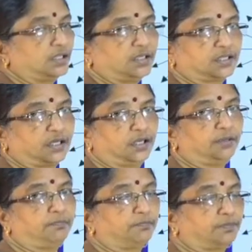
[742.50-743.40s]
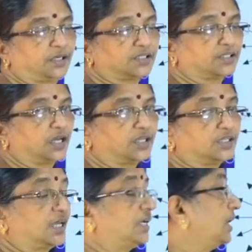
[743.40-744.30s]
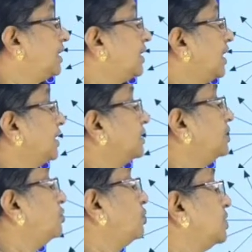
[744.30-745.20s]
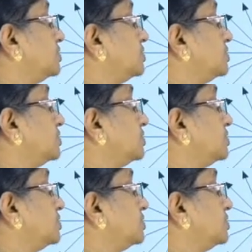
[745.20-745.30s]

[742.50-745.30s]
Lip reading: is getting, test charge is getting attracted towards